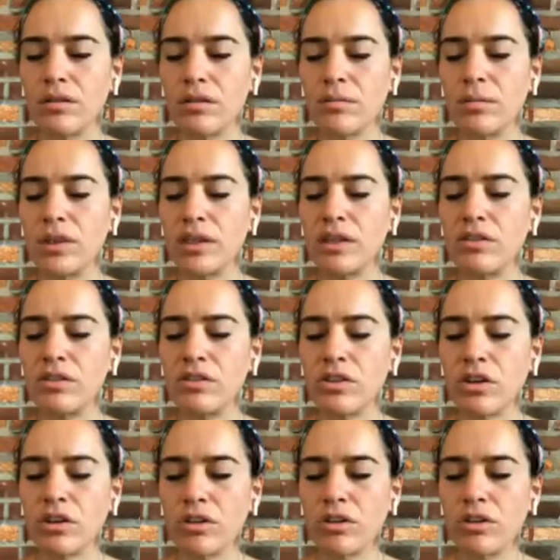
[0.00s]
begin to
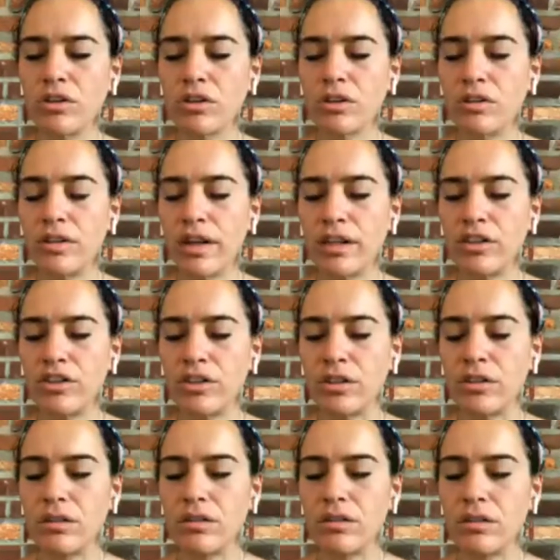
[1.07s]
turn your attention
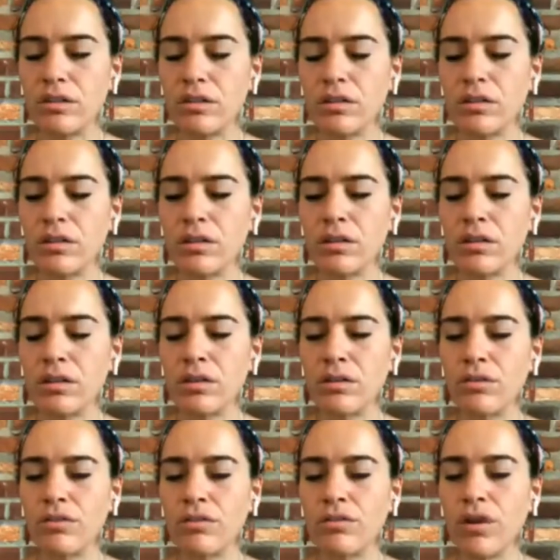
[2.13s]

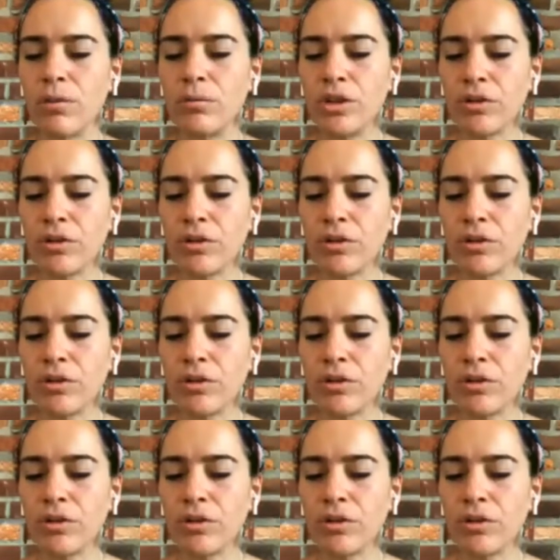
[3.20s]
from your